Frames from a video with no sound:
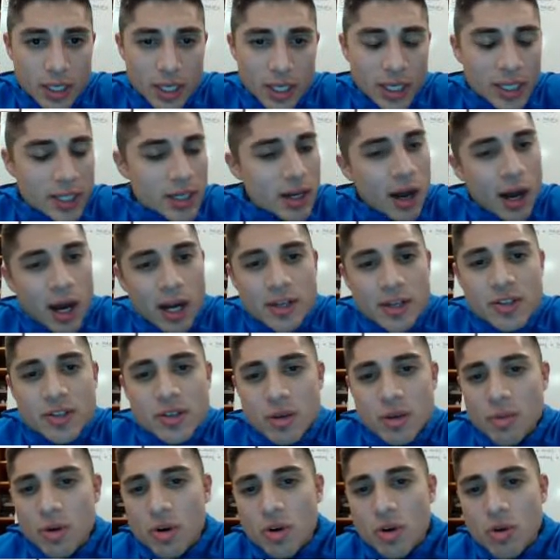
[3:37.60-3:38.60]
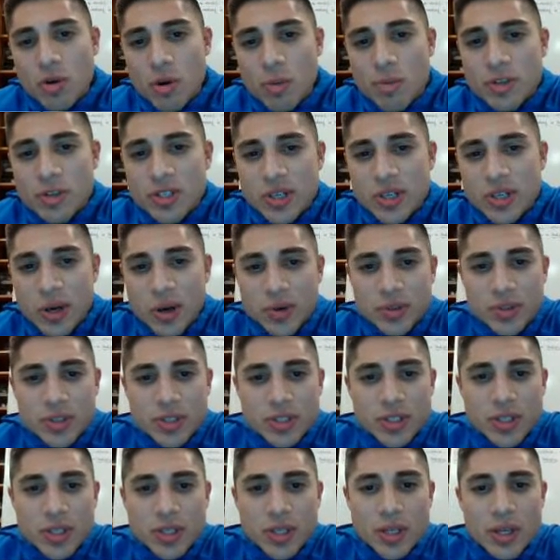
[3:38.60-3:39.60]
autosomal
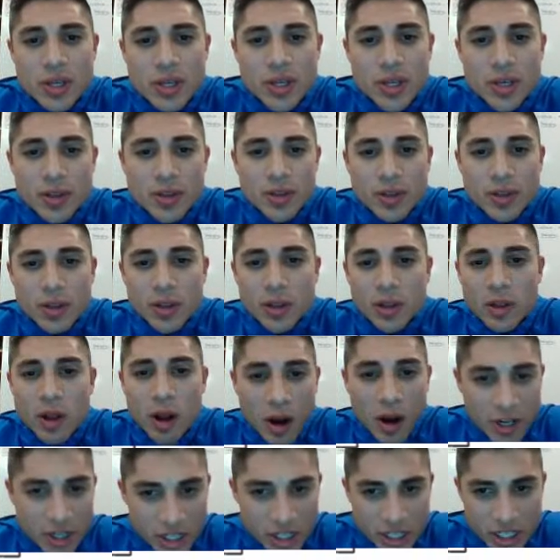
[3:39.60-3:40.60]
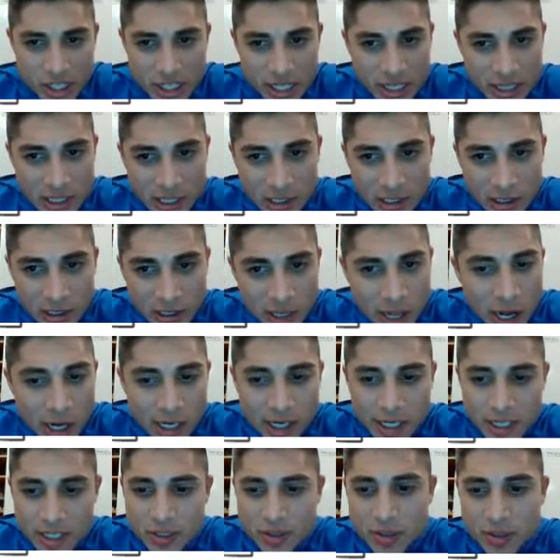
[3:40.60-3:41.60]
chromosomes, the largest and the
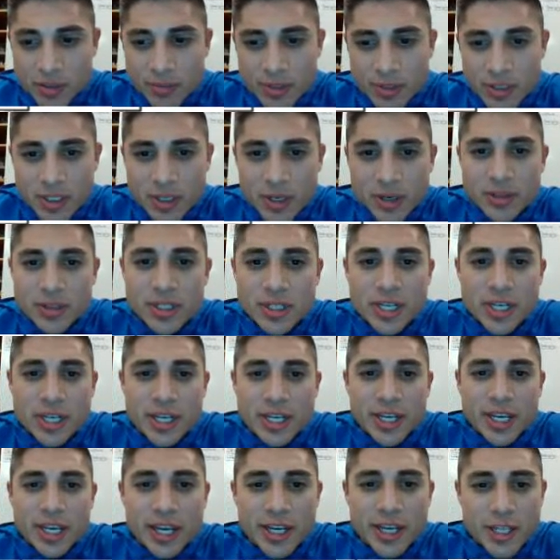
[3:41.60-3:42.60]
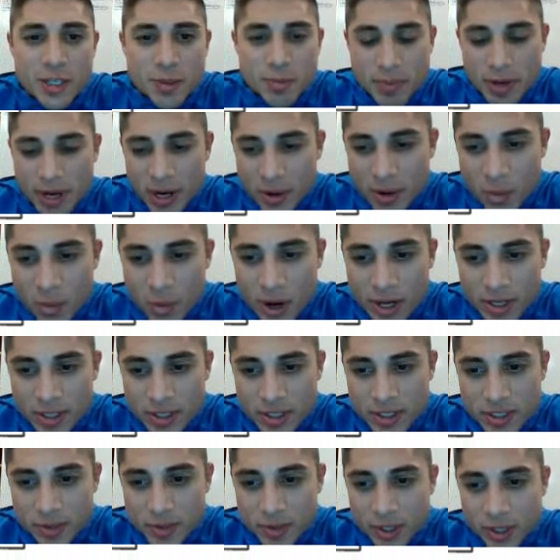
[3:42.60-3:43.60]
longest chromosome is pair
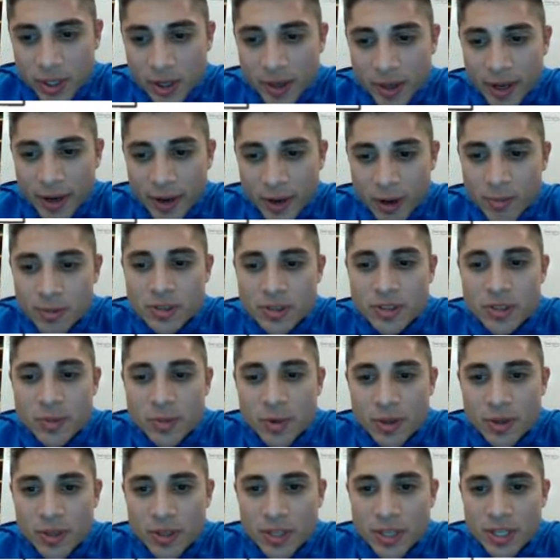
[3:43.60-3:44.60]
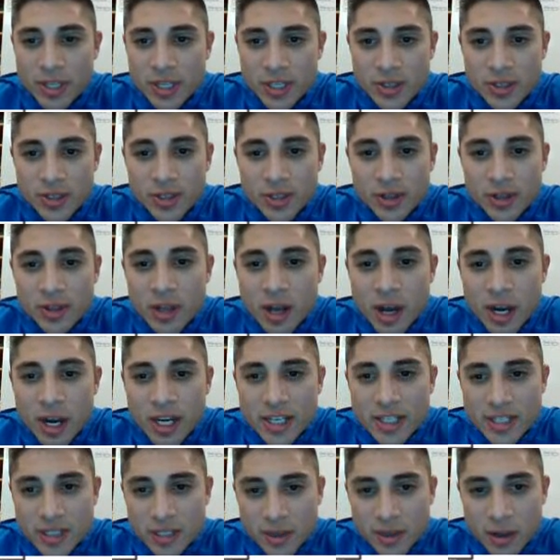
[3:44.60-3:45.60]
1. So we call that chromosome 1. These are the
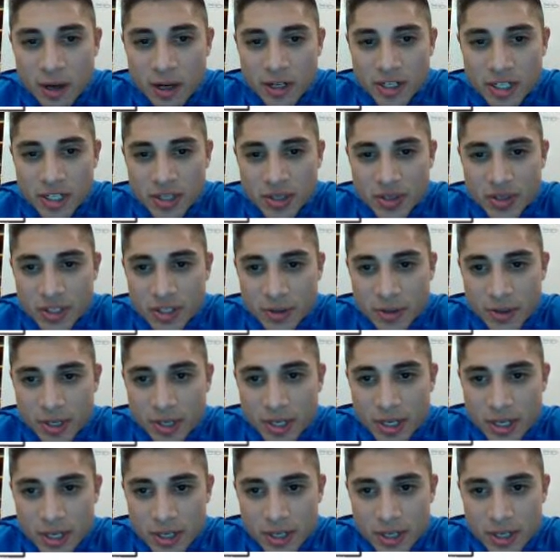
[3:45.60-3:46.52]
longest and the largest. So there's an